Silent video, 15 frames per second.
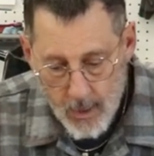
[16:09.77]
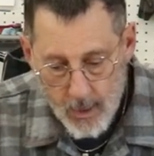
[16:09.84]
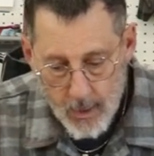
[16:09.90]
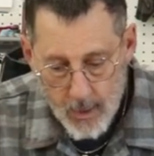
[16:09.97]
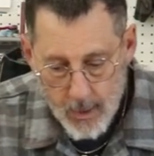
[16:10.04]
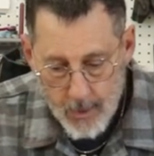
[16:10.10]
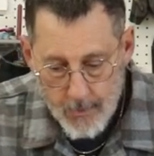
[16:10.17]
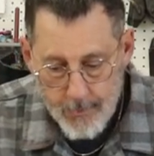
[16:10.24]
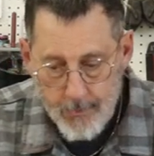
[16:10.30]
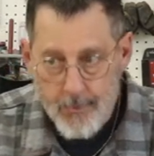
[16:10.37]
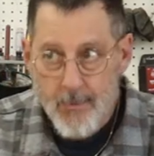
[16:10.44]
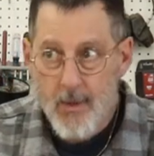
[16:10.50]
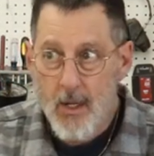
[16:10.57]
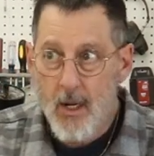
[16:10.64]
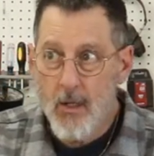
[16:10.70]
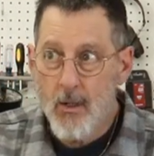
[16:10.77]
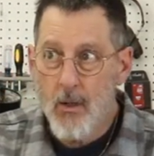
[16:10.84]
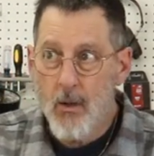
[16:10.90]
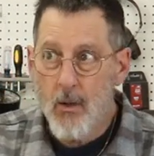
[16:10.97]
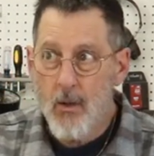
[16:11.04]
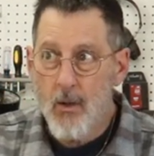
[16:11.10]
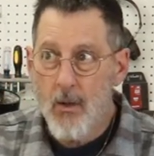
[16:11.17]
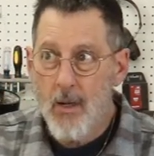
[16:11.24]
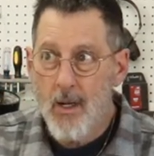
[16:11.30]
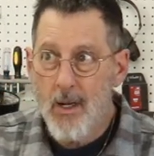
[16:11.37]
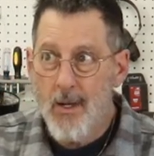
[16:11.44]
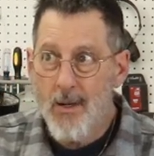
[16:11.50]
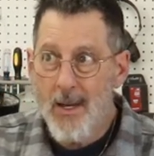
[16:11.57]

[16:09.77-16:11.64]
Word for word: um, a little